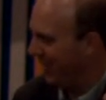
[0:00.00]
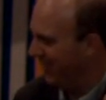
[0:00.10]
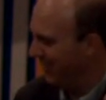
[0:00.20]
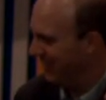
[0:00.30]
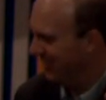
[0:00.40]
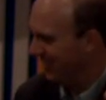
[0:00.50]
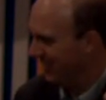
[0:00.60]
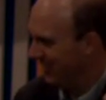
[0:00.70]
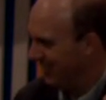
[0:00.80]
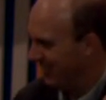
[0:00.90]

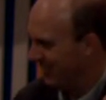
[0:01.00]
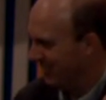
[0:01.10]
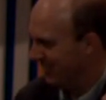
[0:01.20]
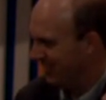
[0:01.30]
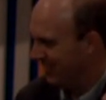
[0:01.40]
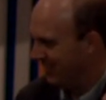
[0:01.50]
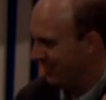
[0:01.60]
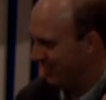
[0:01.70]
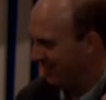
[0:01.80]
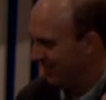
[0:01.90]

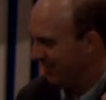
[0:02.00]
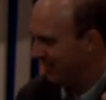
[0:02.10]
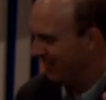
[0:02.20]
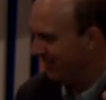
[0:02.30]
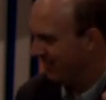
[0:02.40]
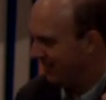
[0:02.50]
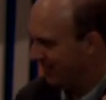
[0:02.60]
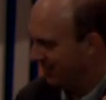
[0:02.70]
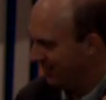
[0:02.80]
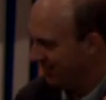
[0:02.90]

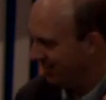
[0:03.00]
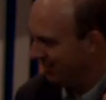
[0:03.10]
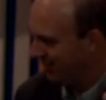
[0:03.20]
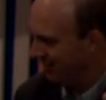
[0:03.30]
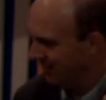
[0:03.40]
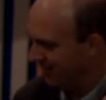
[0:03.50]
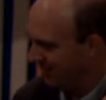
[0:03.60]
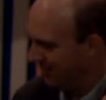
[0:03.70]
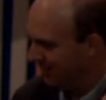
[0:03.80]
[no speech]